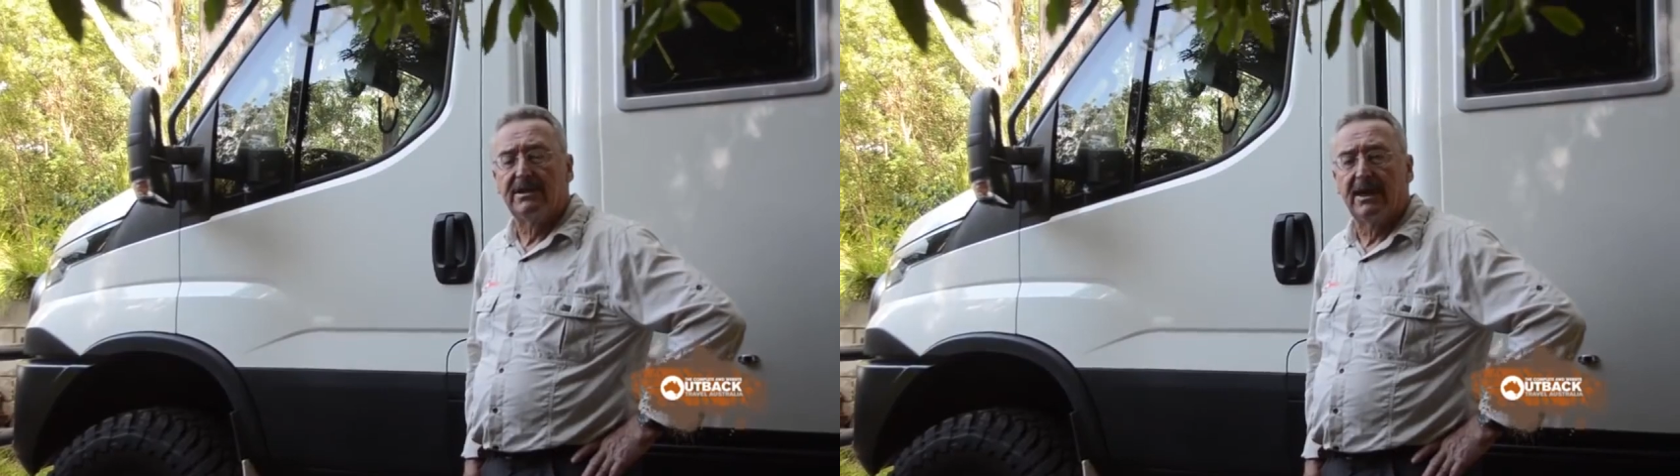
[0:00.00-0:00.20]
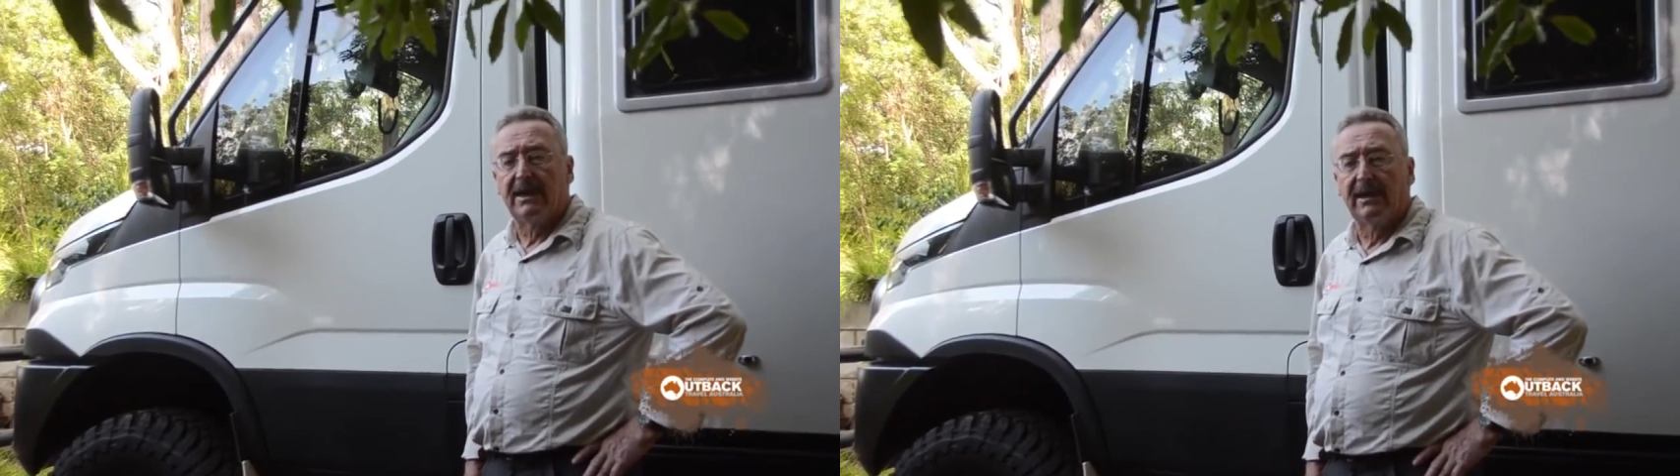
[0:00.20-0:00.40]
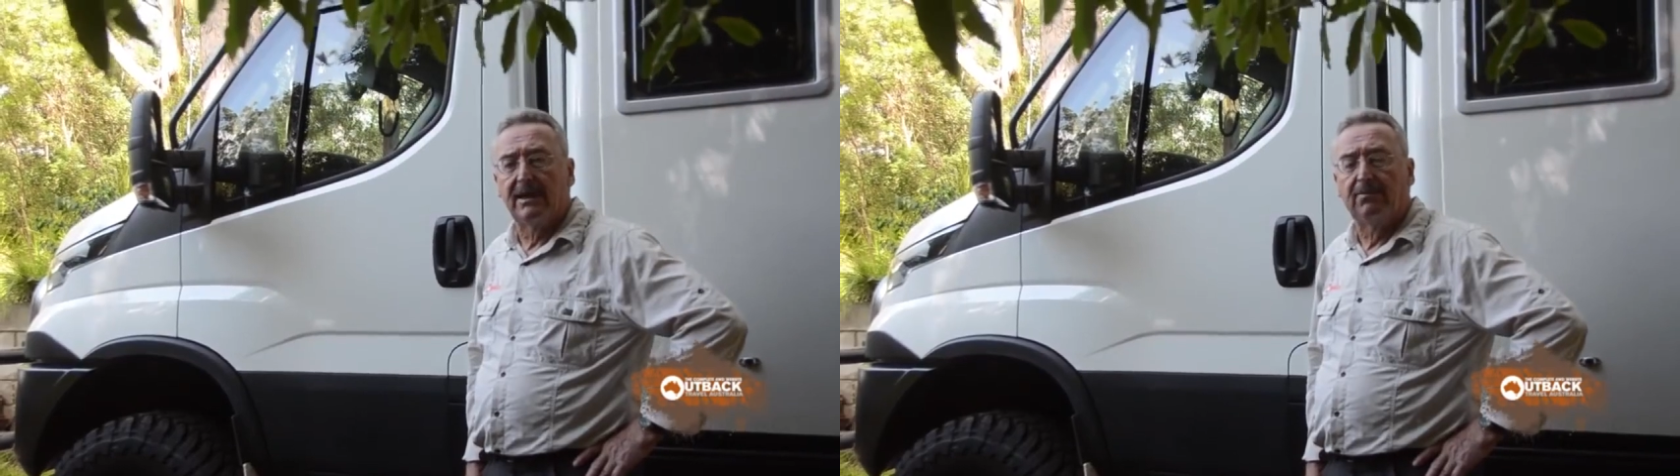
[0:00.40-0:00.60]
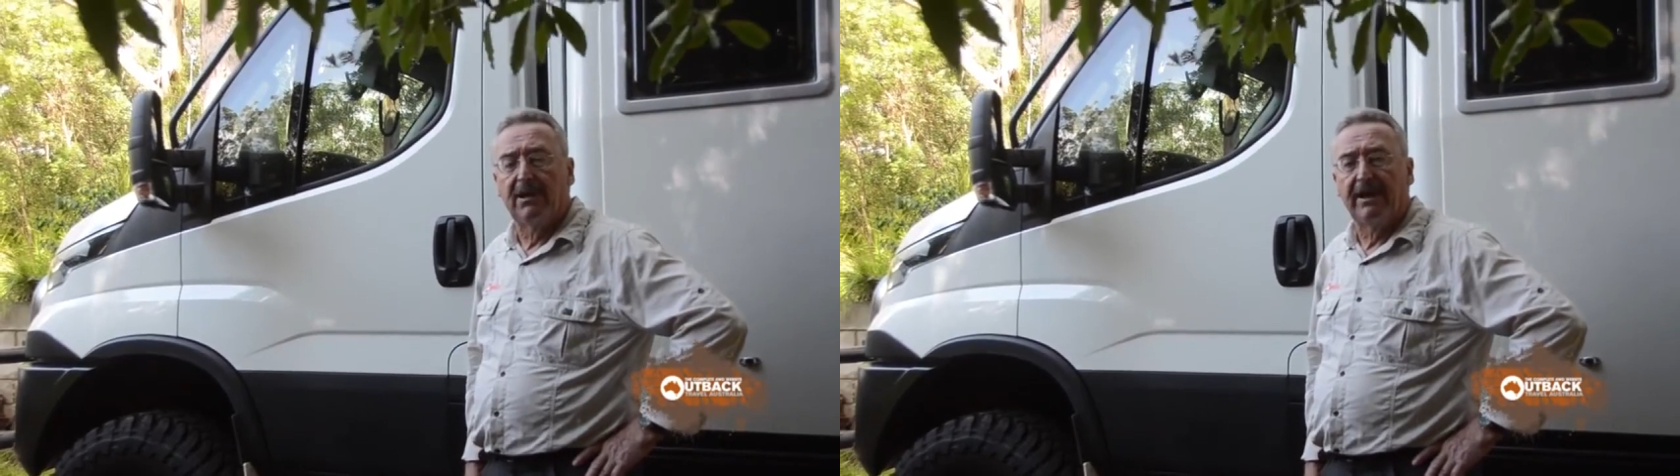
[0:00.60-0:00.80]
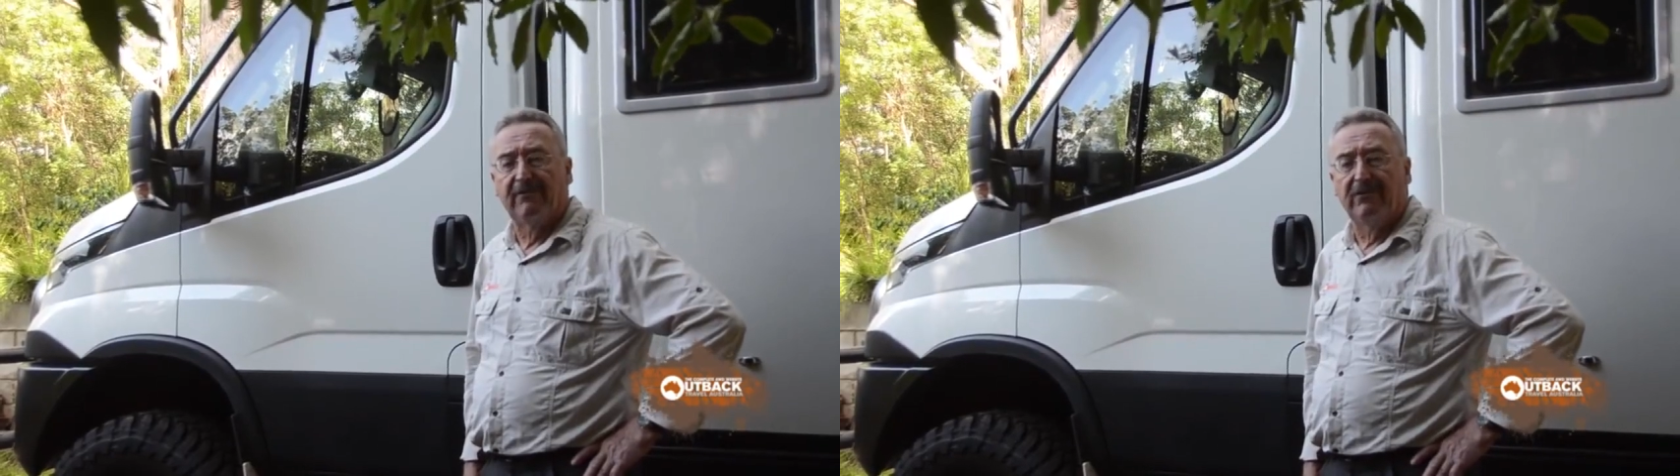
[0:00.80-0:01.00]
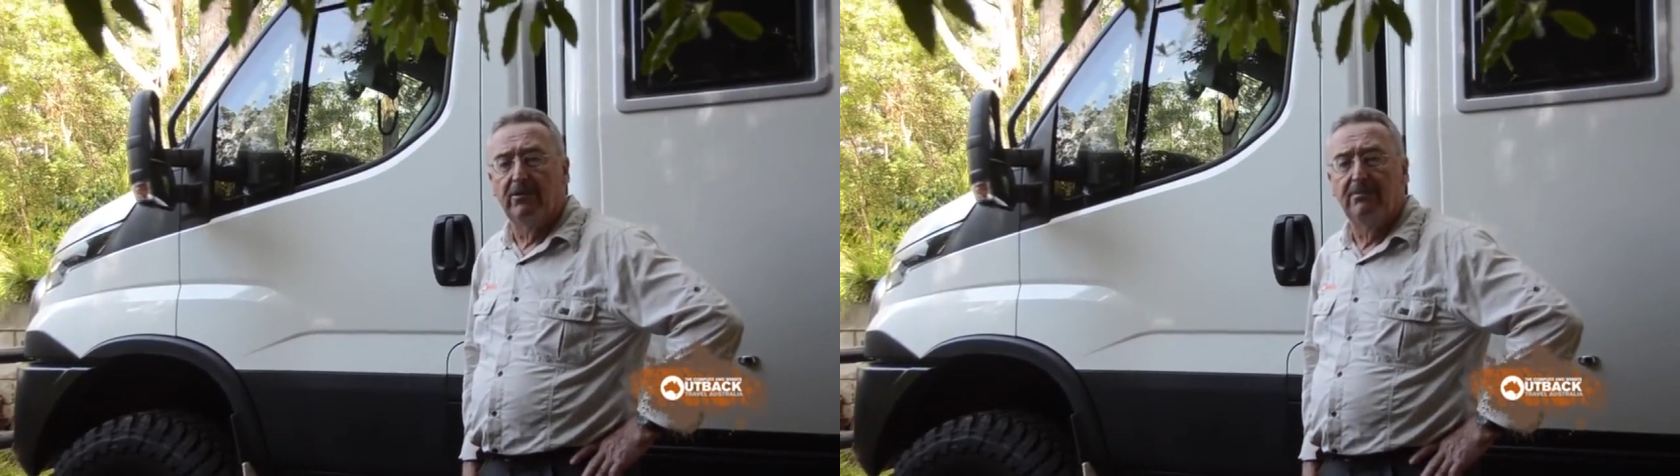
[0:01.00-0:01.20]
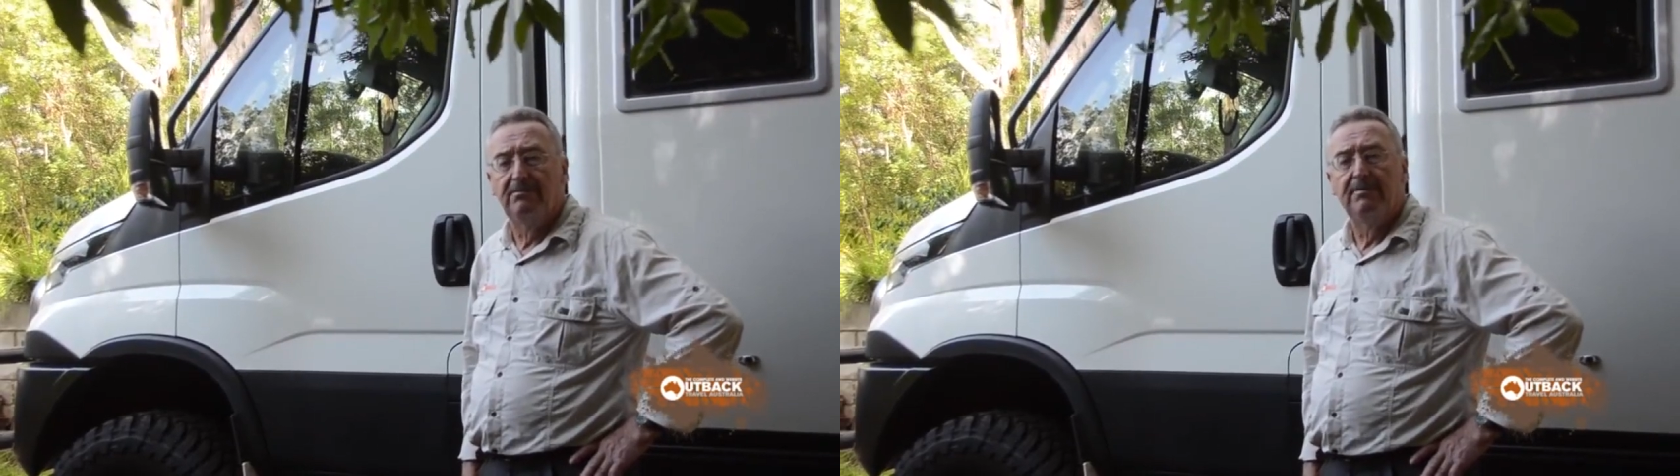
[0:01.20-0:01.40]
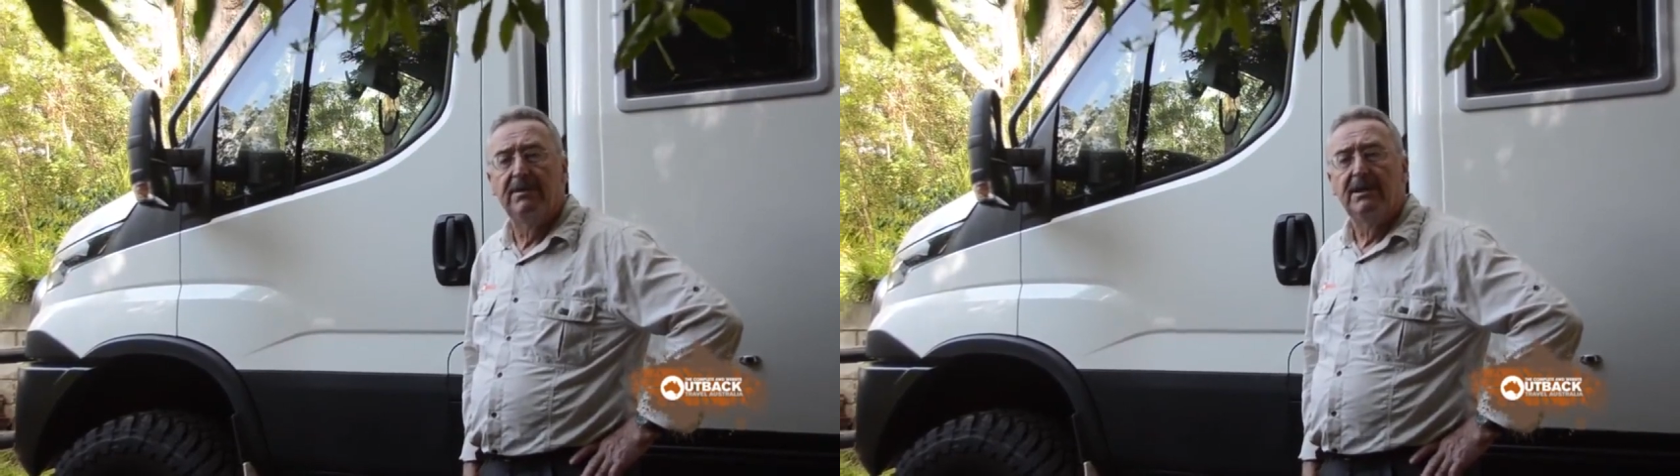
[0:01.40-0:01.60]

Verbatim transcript: daily platform